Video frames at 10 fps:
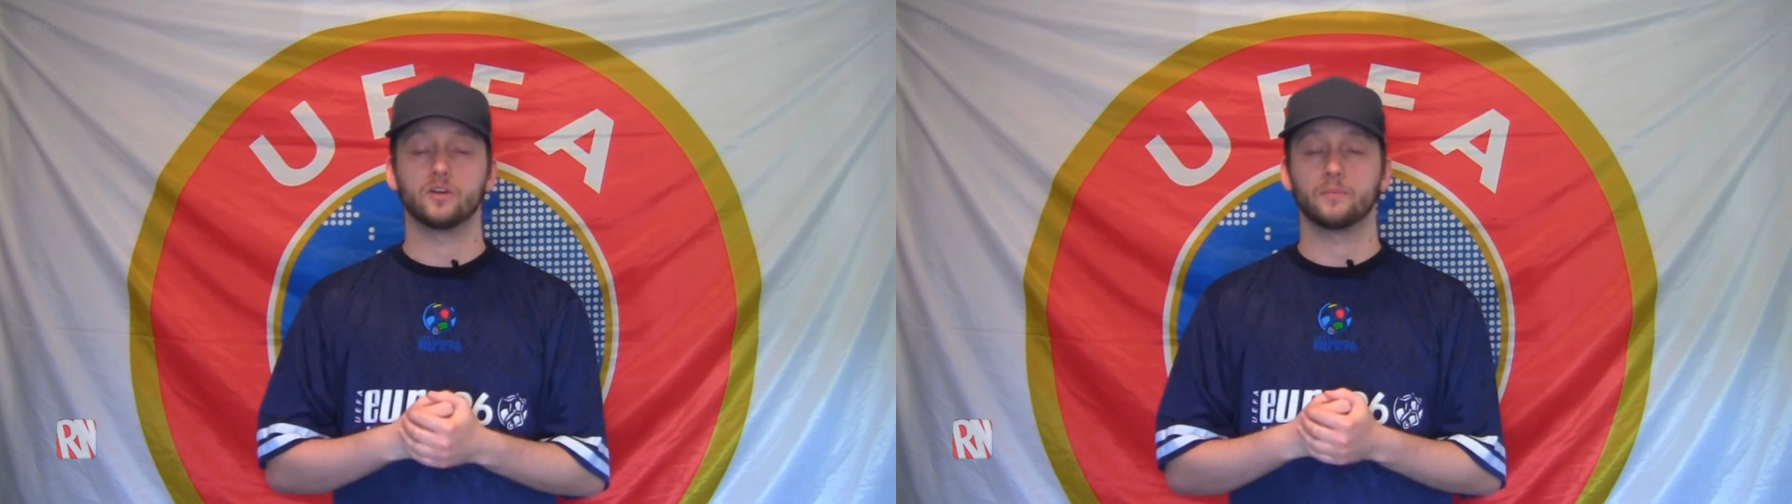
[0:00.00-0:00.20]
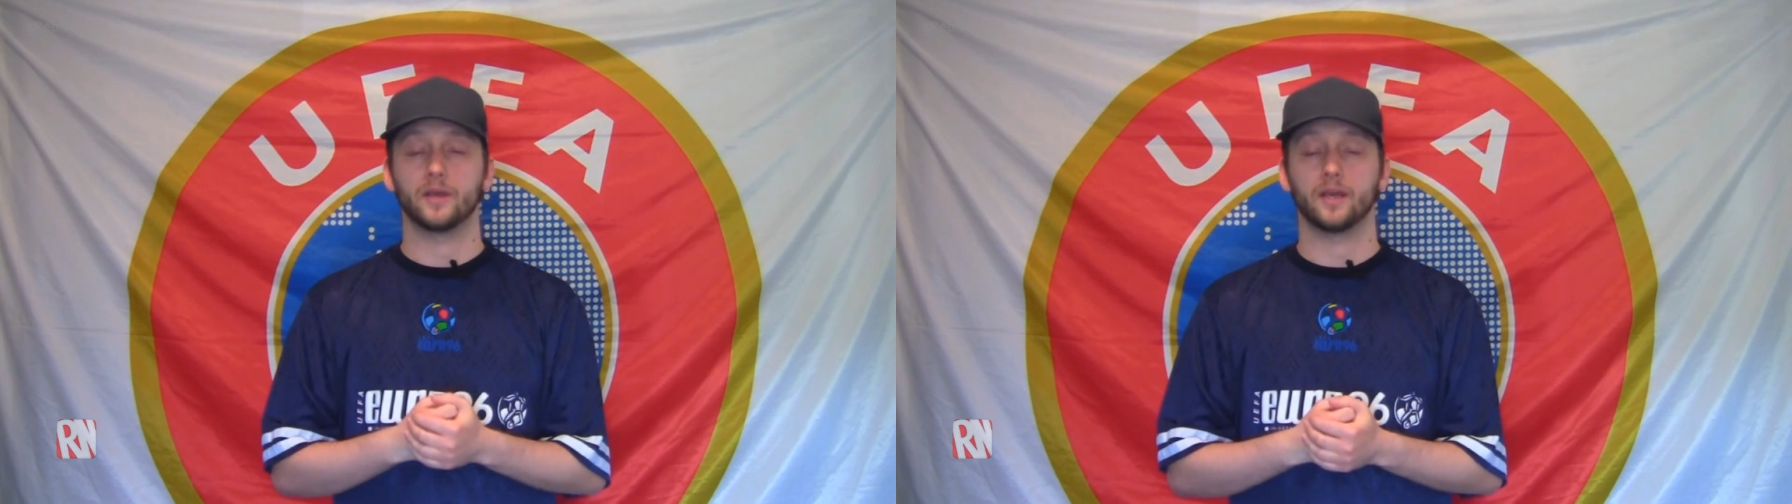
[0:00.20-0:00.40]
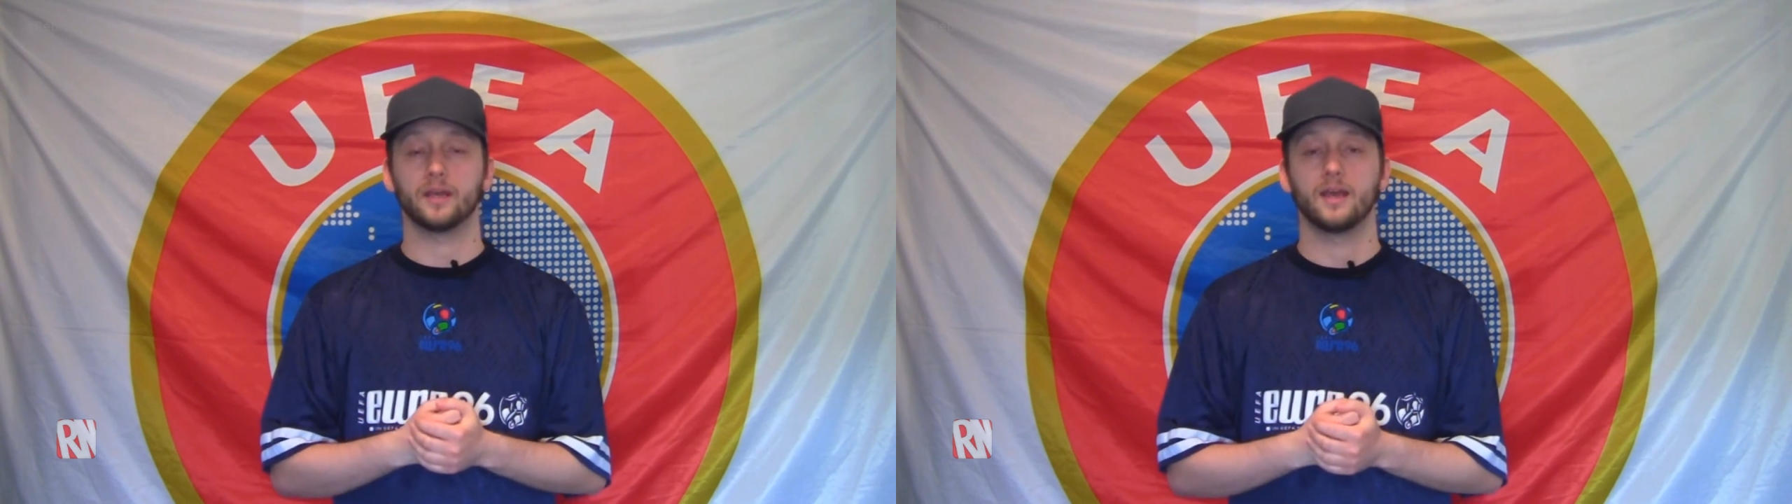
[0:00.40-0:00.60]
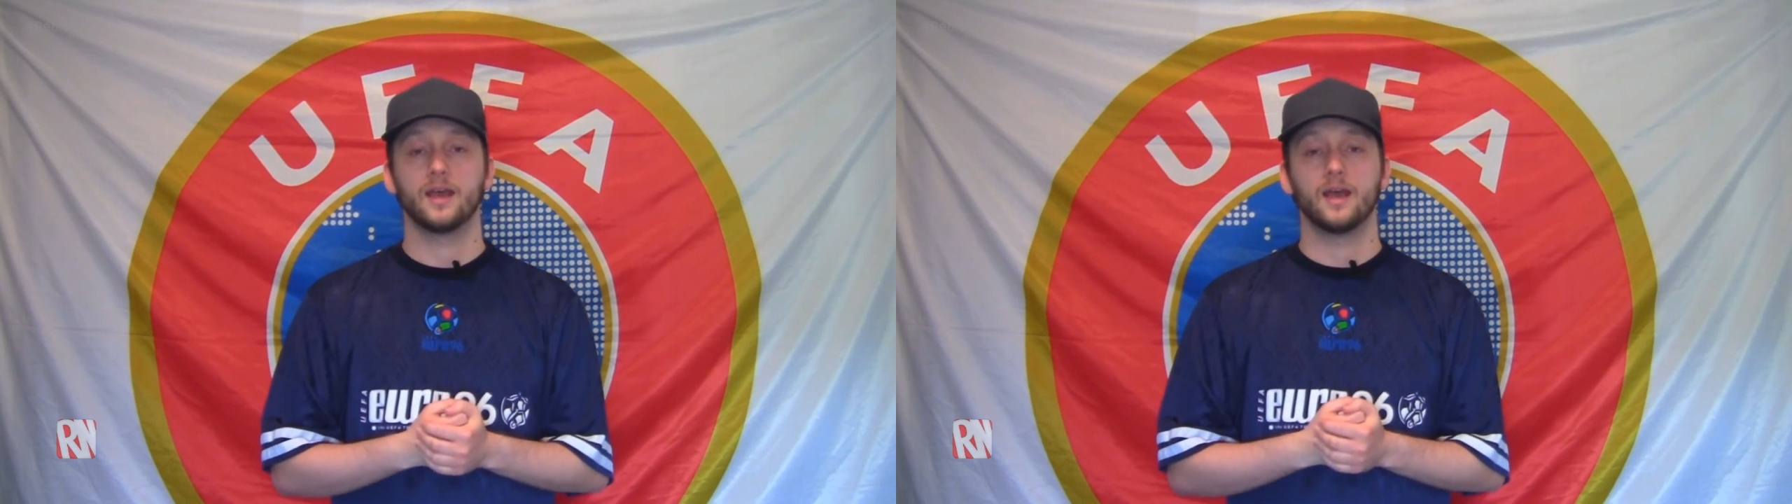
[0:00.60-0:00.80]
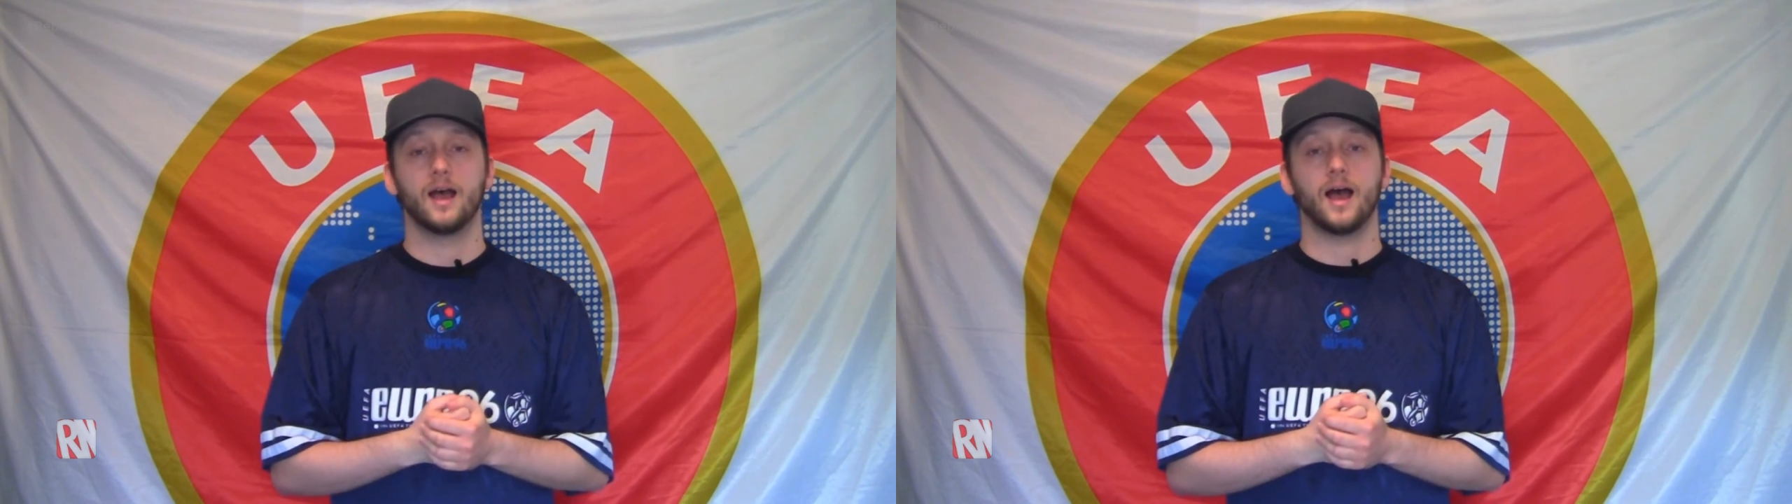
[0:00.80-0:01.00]
European
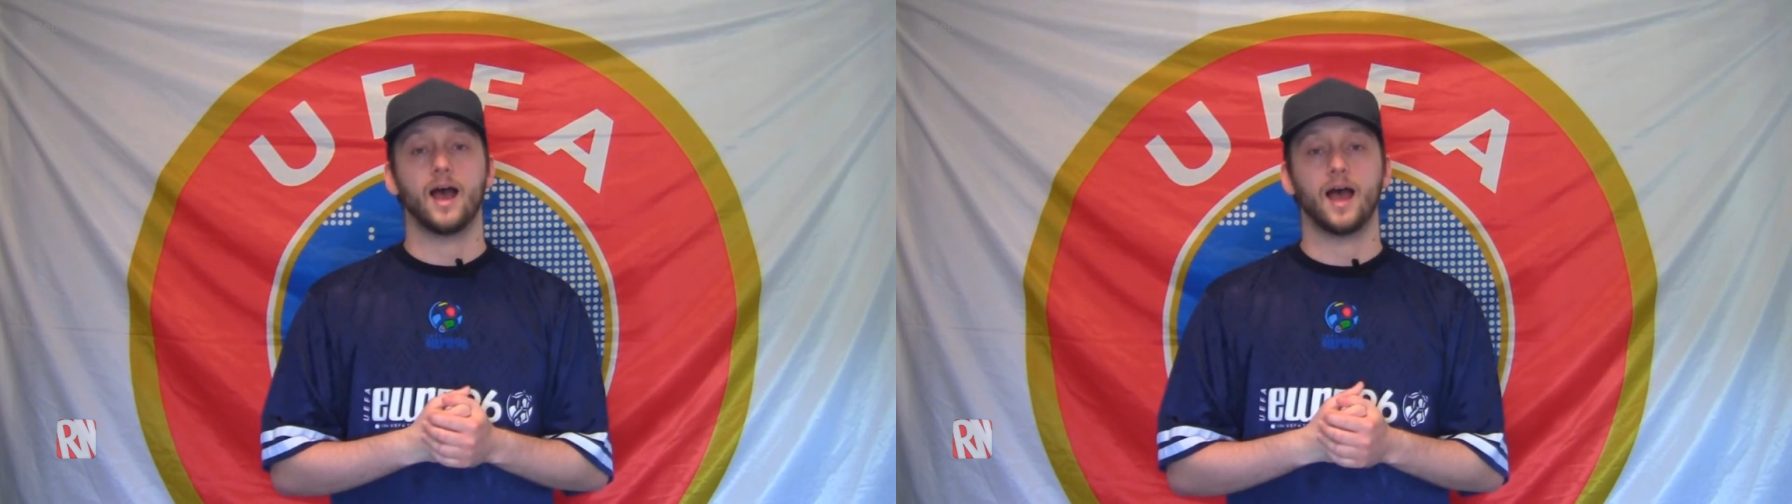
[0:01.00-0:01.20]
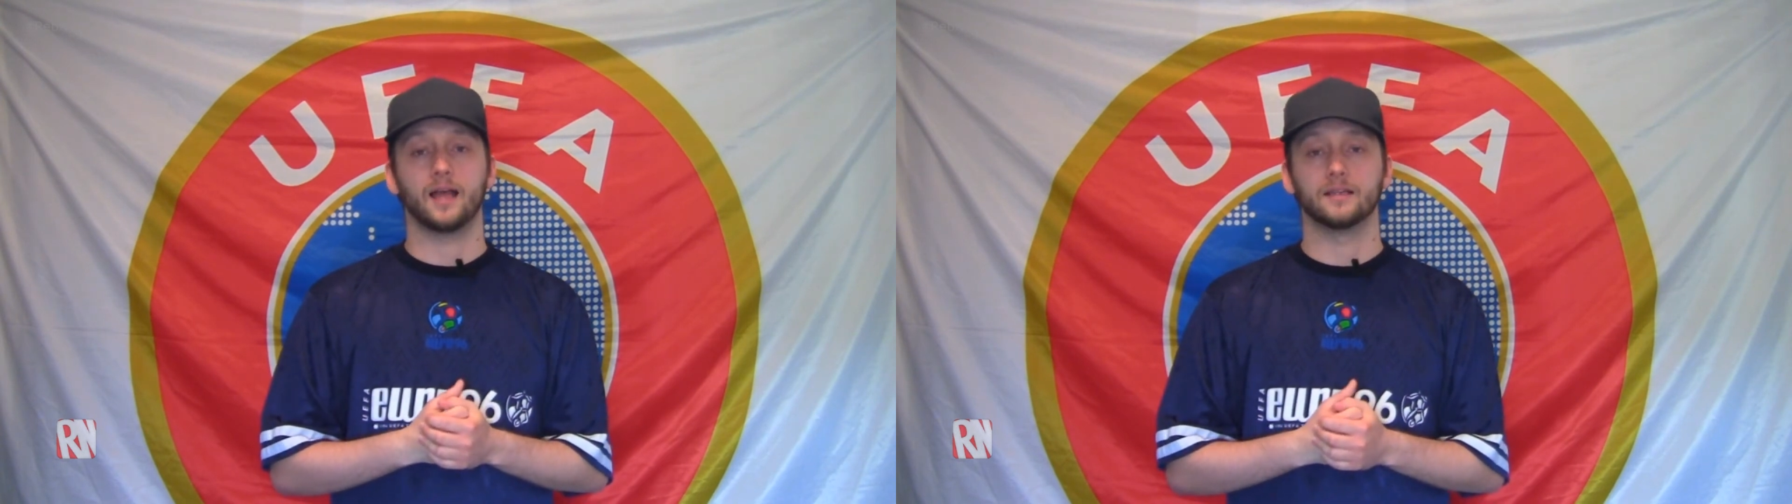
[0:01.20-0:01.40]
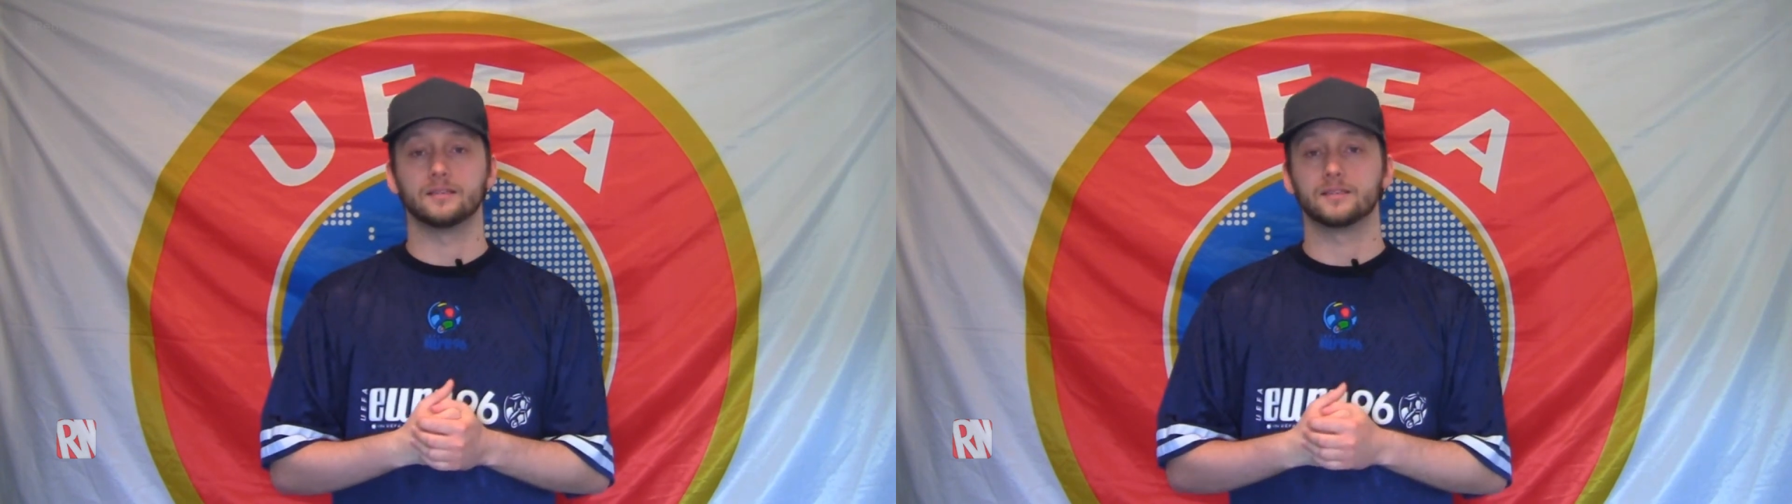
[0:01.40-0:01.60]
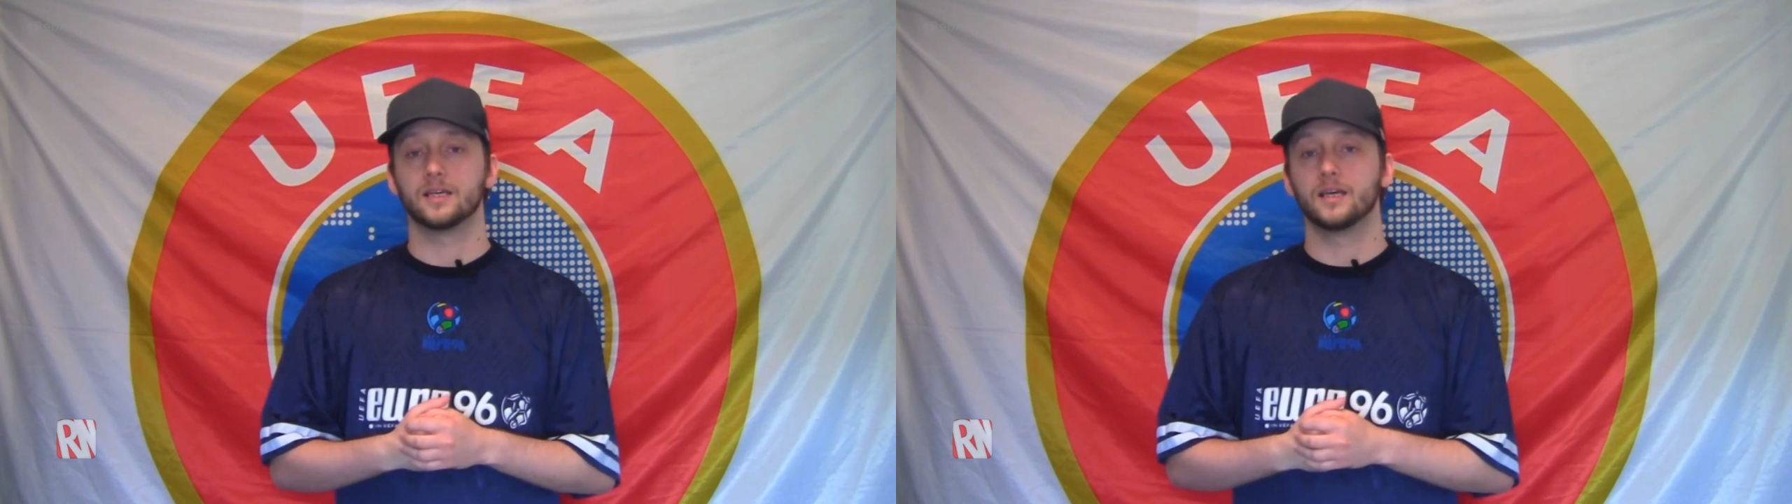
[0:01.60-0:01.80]
and